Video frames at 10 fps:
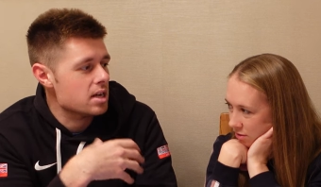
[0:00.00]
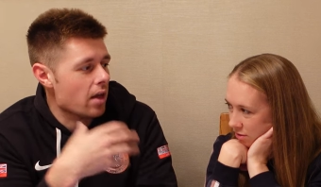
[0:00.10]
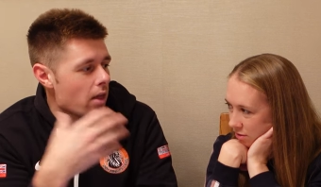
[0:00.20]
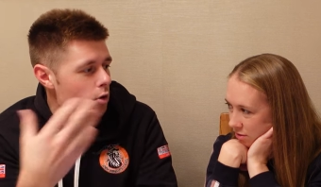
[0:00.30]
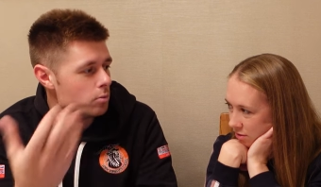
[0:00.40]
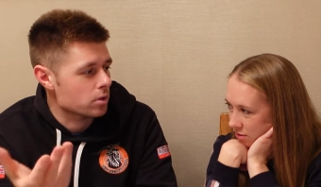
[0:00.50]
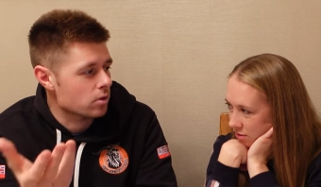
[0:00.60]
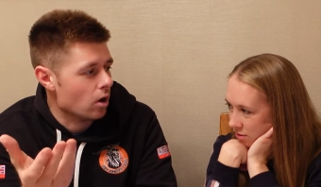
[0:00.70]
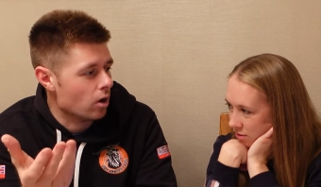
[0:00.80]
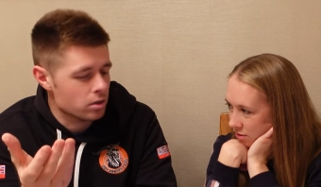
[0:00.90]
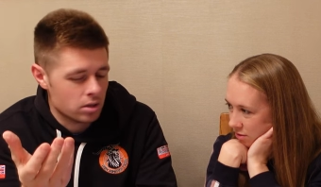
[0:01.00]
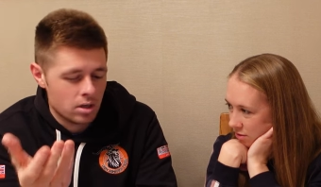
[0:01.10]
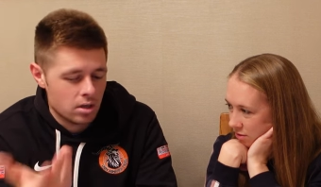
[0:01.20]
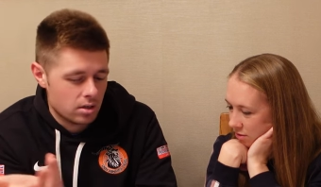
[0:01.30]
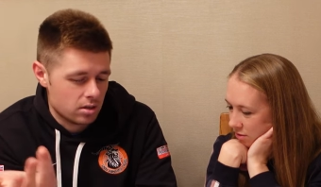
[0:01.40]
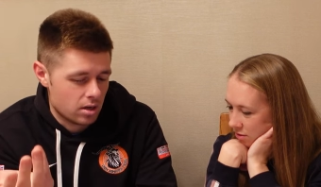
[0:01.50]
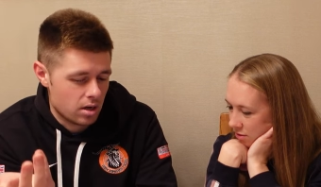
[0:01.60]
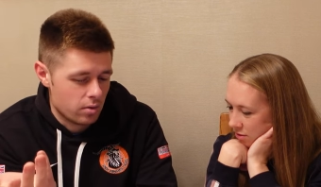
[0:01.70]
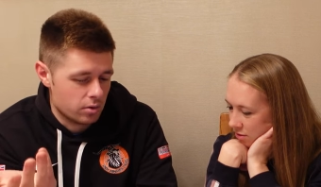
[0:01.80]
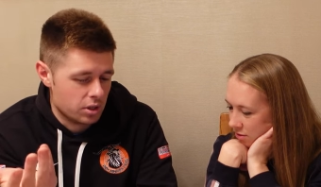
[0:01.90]
Speaker 1: how that comes across.
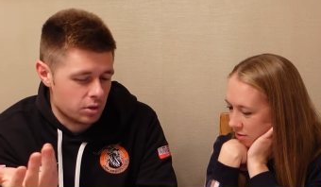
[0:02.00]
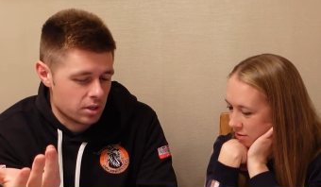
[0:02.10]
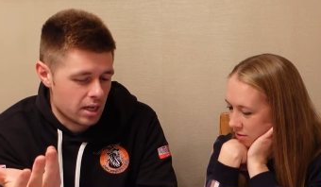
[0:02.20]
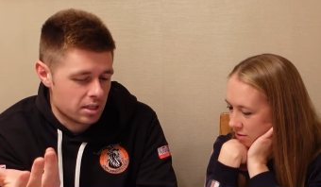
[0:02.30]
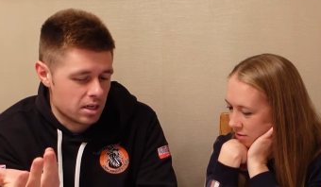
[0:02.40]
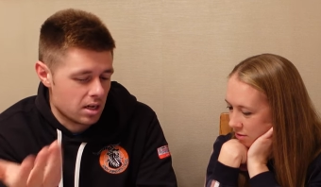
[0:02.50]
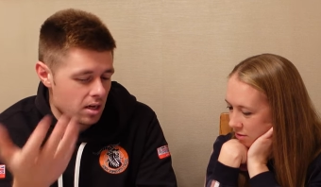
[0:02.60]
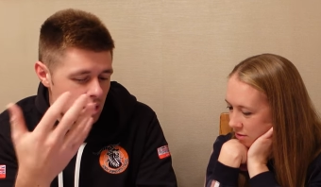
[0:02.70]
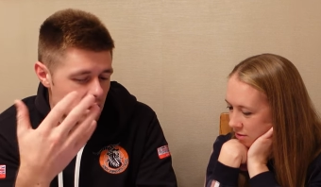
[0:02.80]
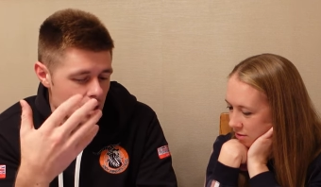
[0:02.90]
So she's just asking